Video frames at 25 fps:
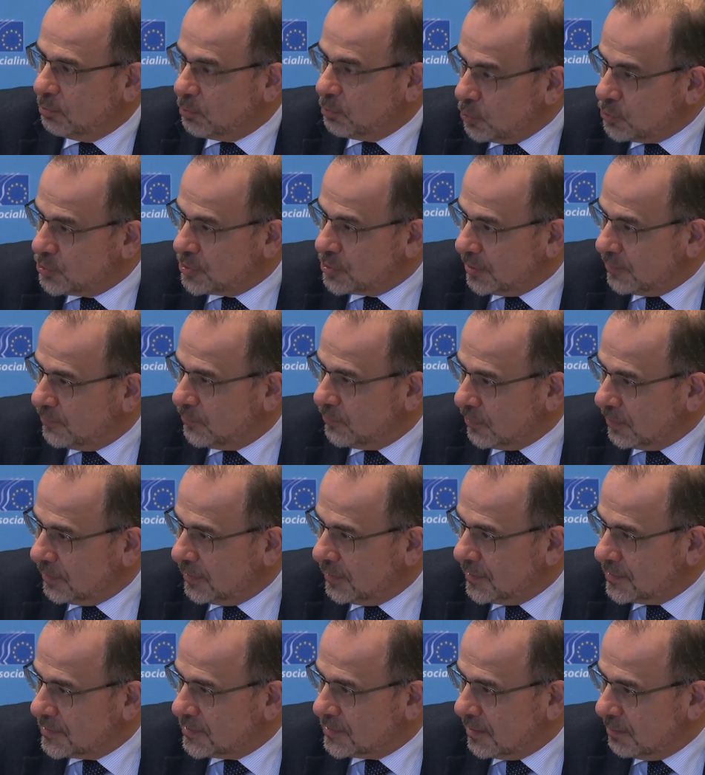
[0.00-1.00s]
pushing for
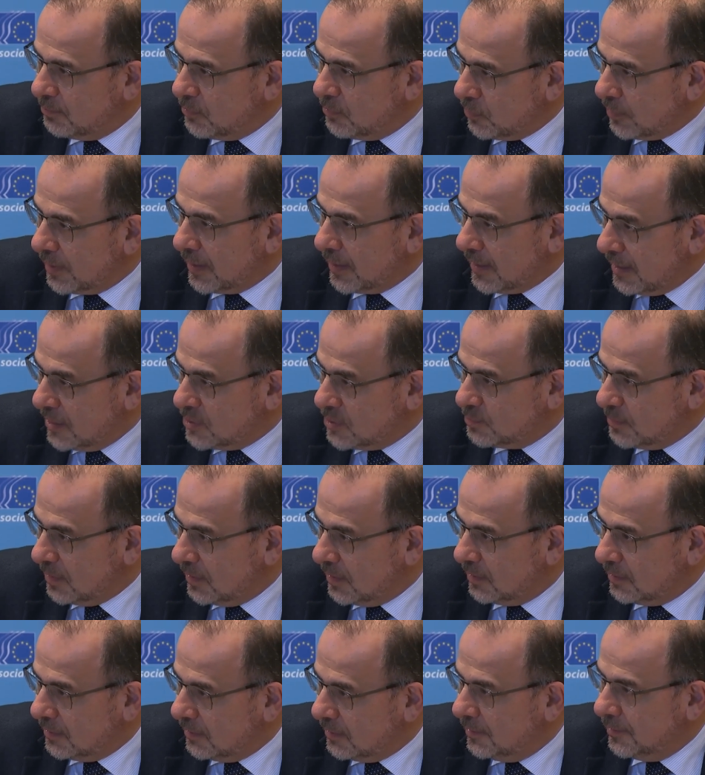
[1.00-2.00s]
this uh, more
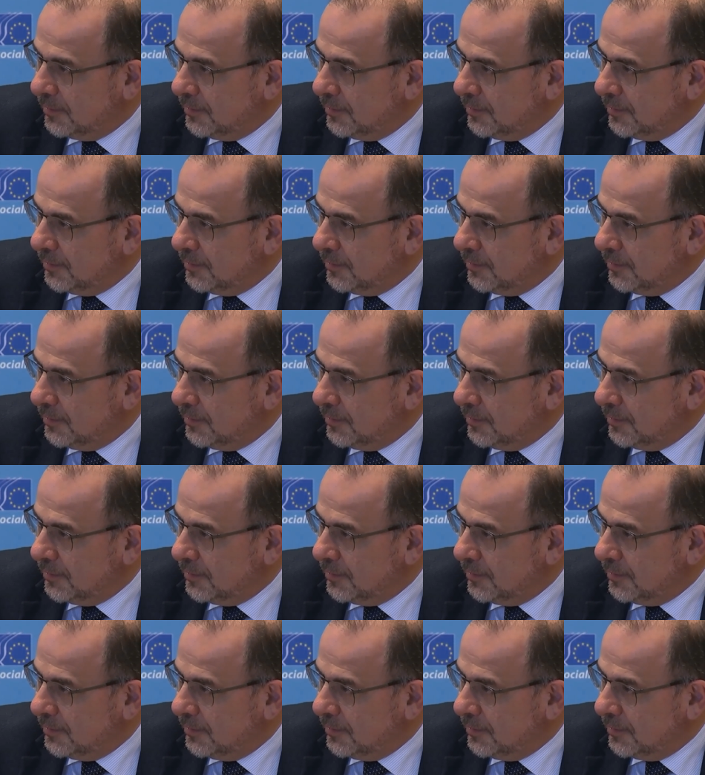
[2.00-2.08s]
engagement.